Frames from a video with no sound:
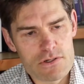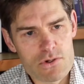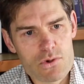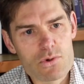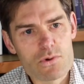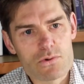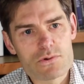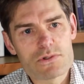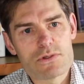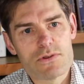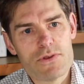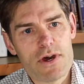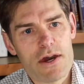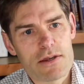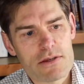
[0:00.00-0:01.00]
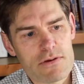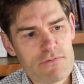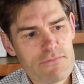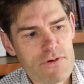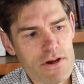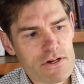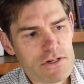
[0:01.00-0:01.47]
tools that
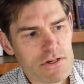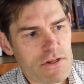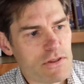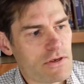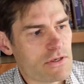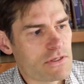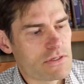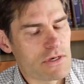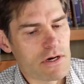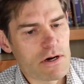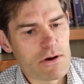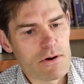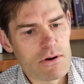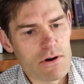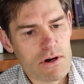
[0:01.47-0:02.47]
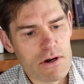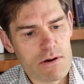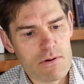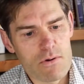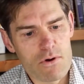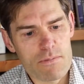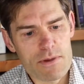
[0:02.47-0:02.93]
can function in this
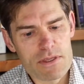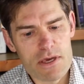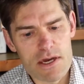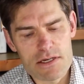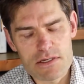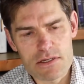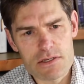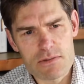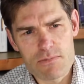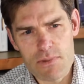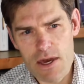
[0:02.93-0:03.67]
augmentation